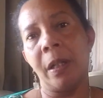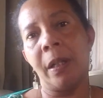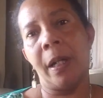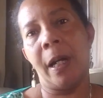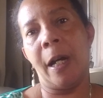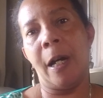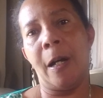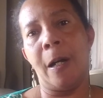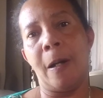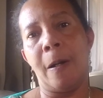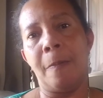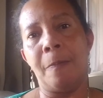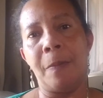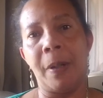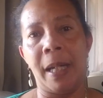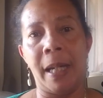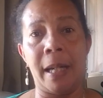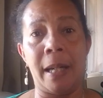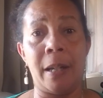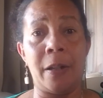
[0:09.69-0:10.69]

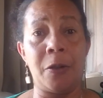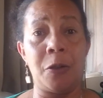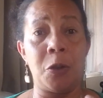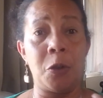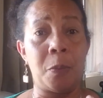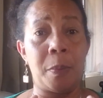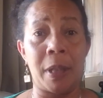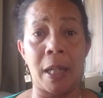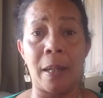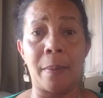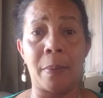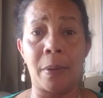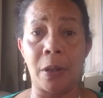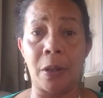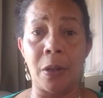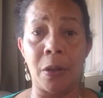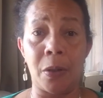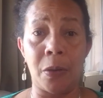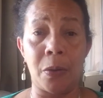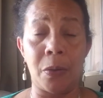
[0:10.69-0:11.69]
and you'll be able to
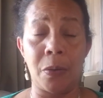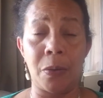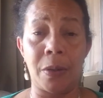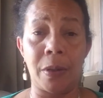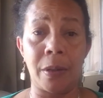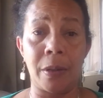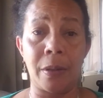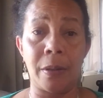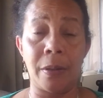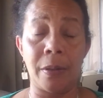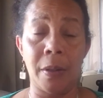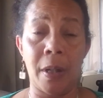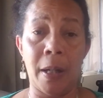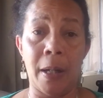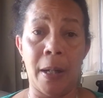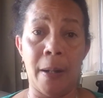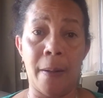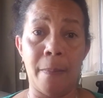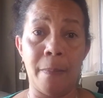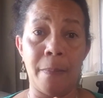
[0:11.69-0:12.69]
use
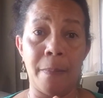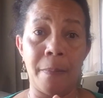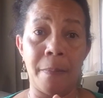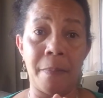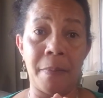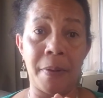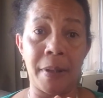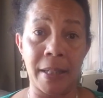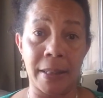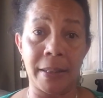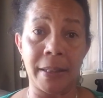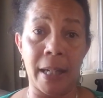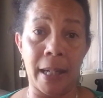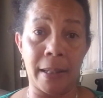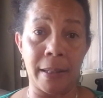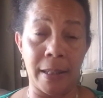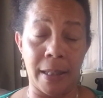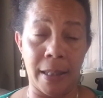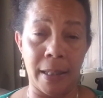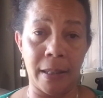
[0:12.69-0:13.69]
this
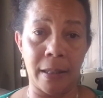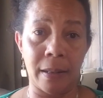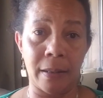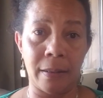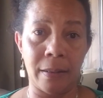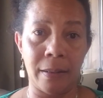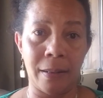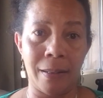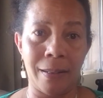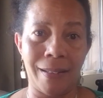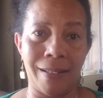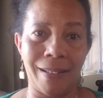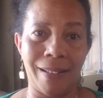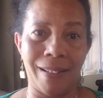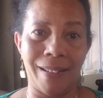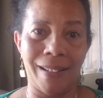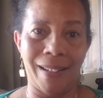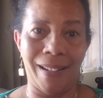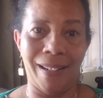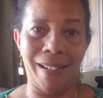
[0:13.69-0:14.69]
technique
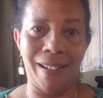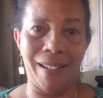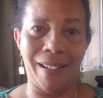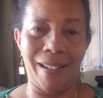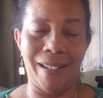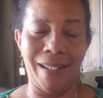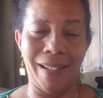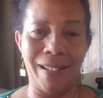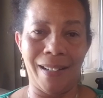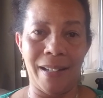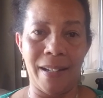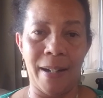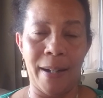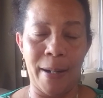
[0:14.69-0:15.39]
in